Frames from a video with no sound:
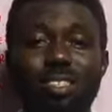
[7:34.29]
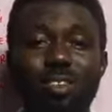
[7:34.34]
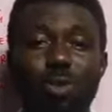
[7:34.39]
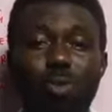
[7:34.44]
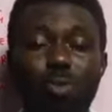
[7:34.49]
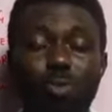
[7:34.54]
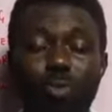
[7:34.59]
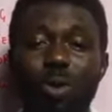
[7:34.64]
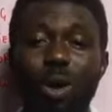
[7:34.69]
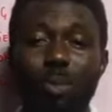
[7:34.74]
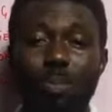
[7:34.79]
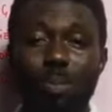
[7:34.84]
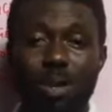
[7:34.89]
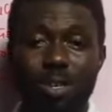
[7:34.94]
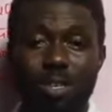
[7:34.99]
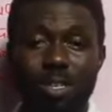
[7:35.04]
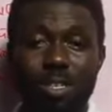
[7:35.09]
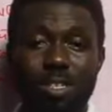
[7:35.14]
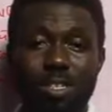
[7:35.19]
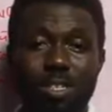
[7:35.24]

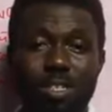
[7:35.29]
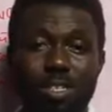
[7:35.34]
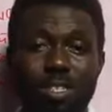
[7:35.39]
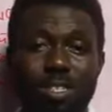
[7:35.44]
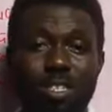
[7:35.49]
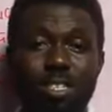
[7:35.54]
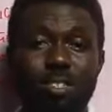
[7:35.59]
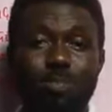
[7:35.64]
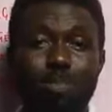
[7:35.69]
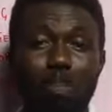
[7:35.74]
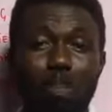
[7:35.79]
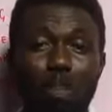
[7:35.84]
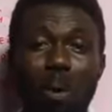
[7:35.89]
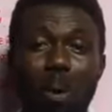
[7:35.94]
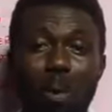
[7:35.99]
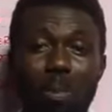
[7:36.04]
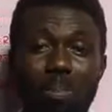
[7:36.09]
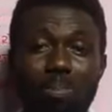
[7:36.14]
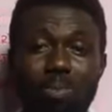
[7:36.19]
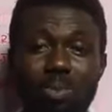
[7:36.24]
weapons, these
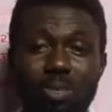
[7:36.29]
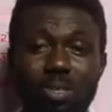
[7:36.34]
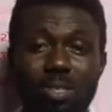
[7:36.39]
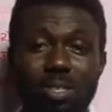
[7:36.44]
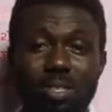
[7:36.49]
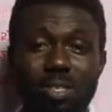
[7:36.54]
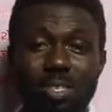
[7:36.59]
bombs,